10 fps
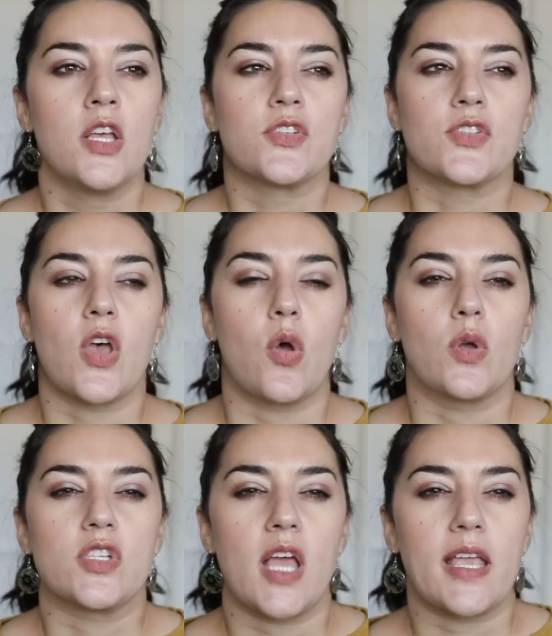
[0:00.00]

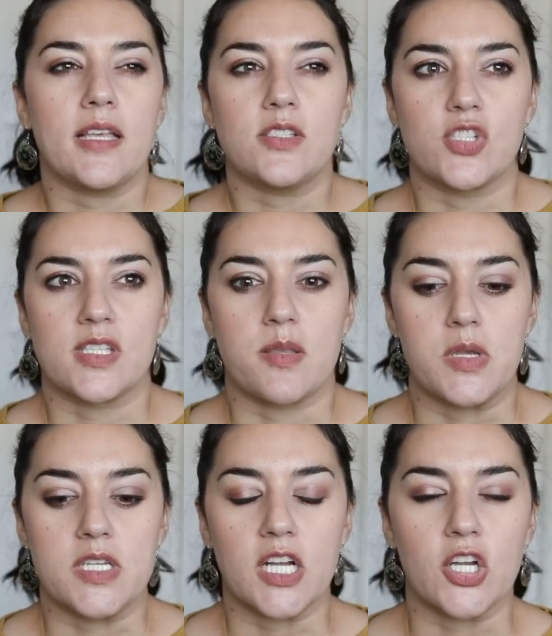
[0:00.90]
So I guess just the
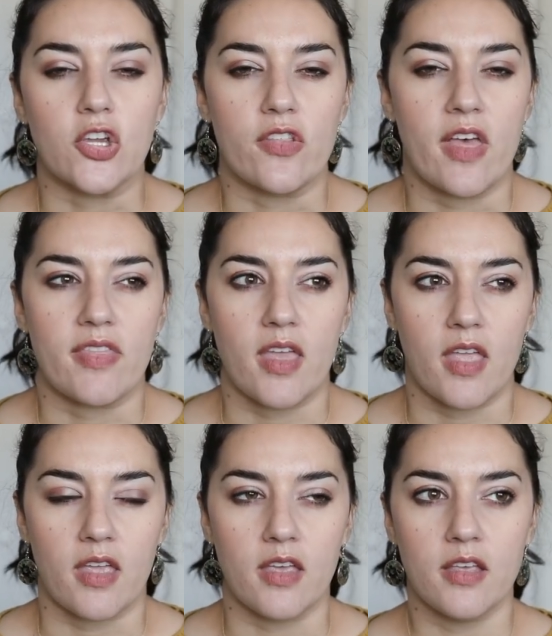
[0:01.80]
material that
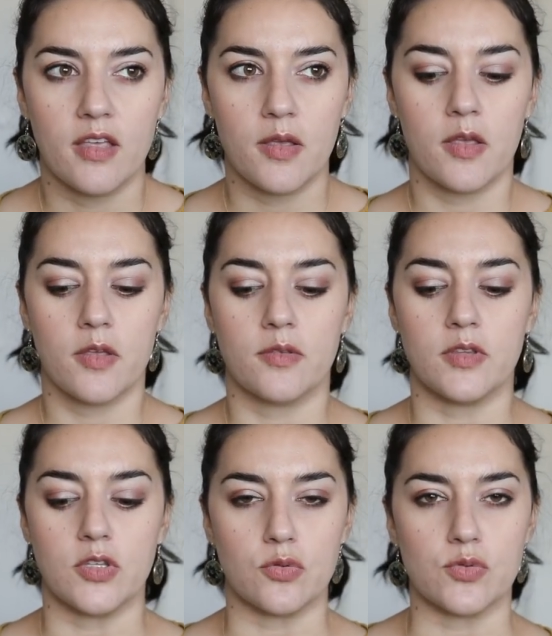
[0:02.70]
they
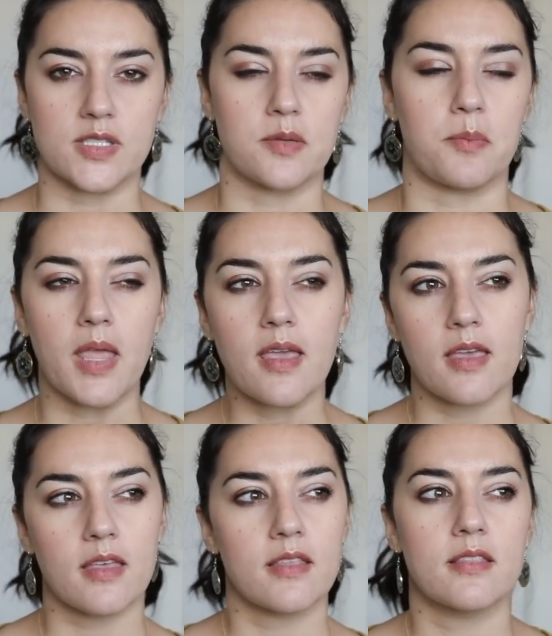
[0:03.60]
use to
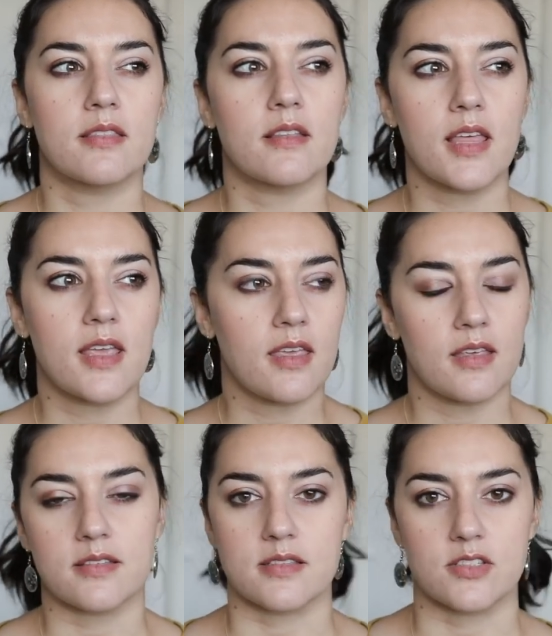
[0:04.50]
make the
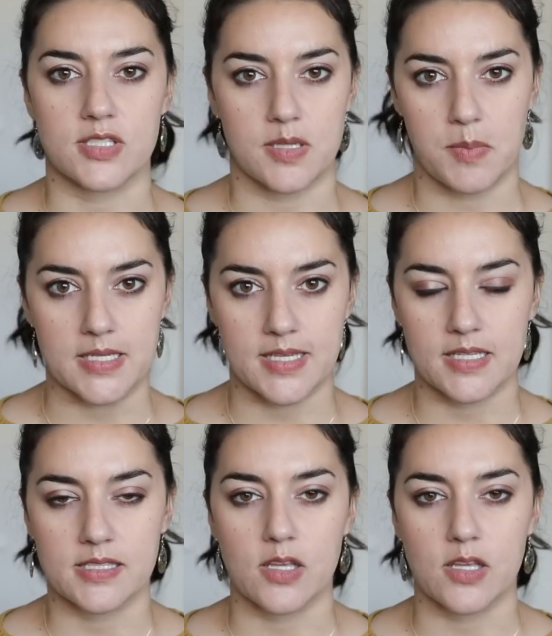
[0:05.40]
legging is just amazing.